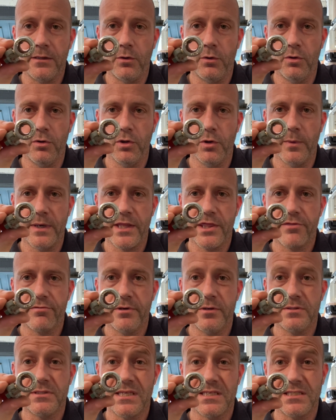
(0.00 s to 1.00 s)
all the way
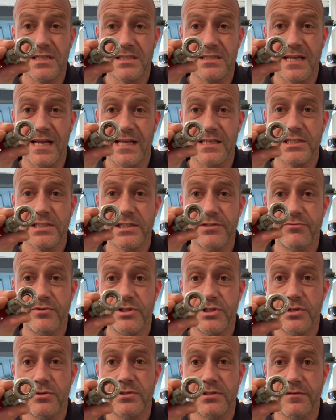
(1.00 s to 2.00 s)
through, so this doesn't actually
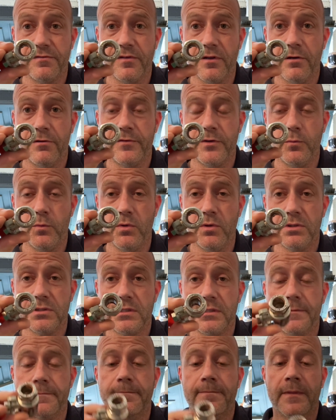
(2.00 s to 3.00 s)
reduce the flow of your
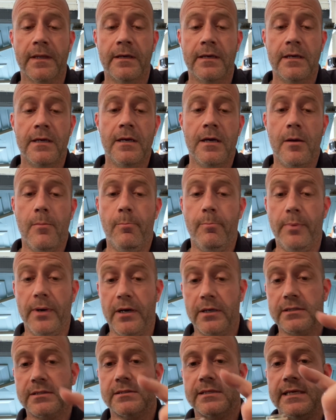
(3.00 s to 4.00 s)
water.
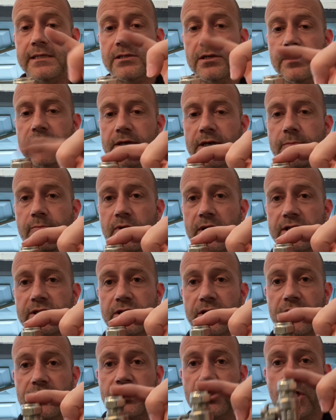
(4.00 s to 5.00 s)
But it's got the compression
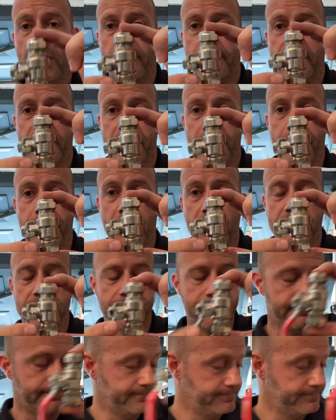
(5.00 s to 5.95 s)
on the top and the bottom.